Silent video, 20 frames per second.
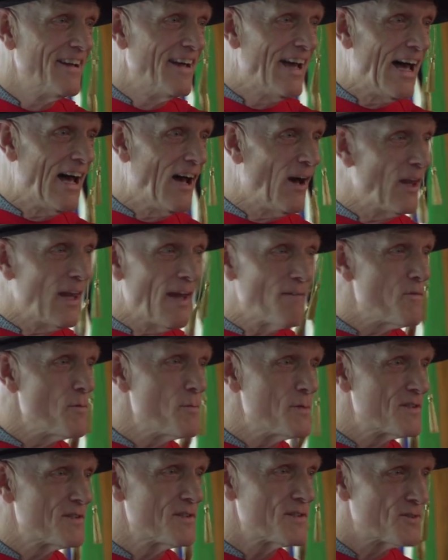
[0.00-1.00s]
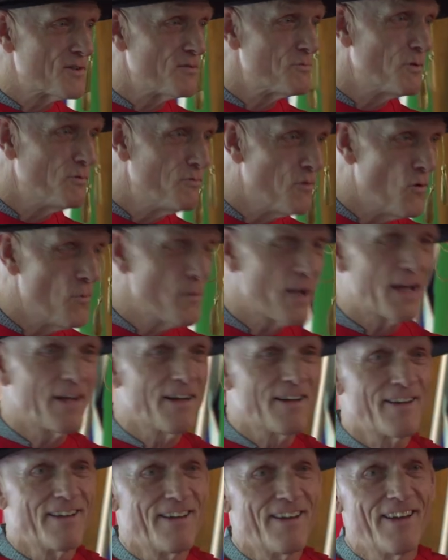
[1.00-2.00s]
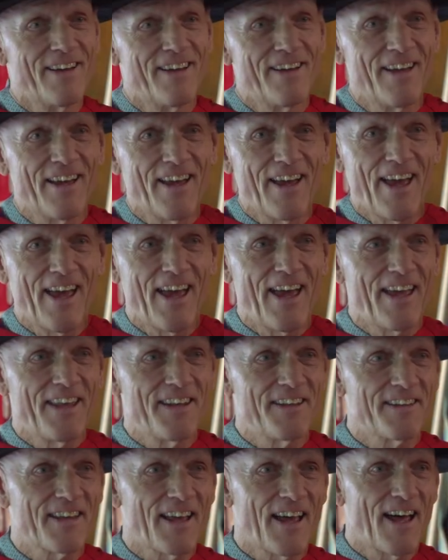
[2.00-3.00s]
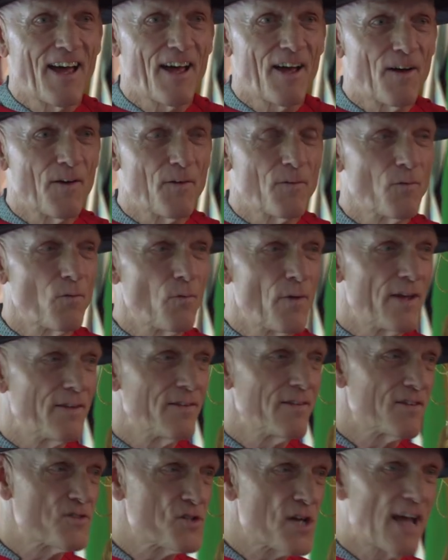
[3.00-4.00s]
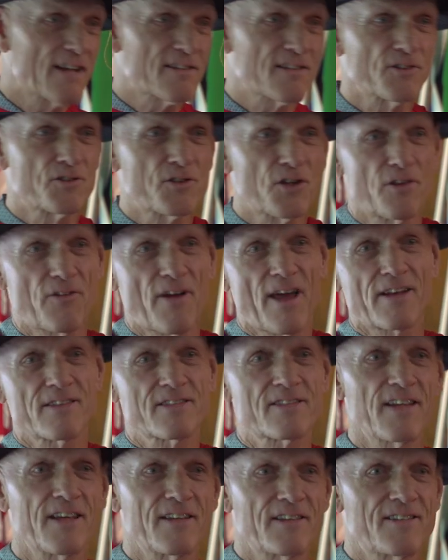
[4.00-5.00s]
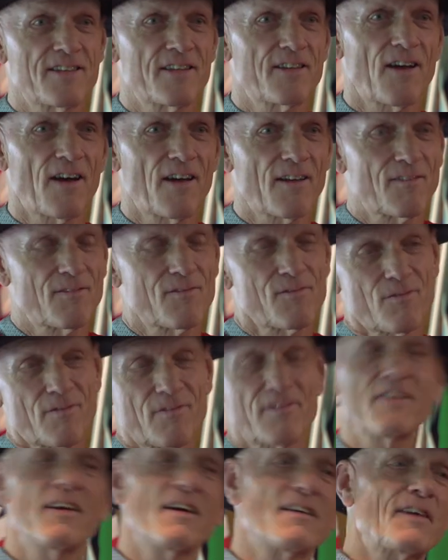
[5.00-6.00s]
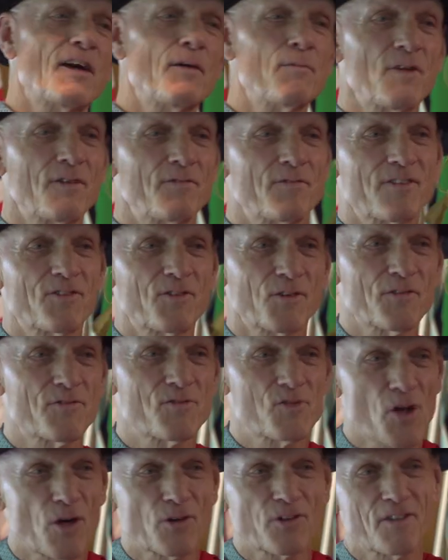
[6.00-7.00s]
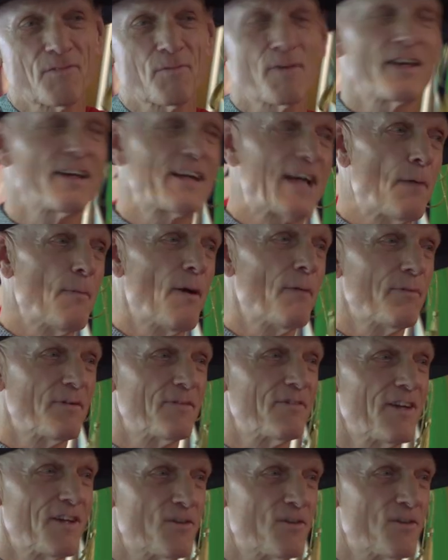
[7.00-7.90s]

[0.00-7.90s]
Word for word: Uh, I love the business of performing. And uh, when the Chancellor turned around and said, Did I, you know, come and sort of joked at me to come up and,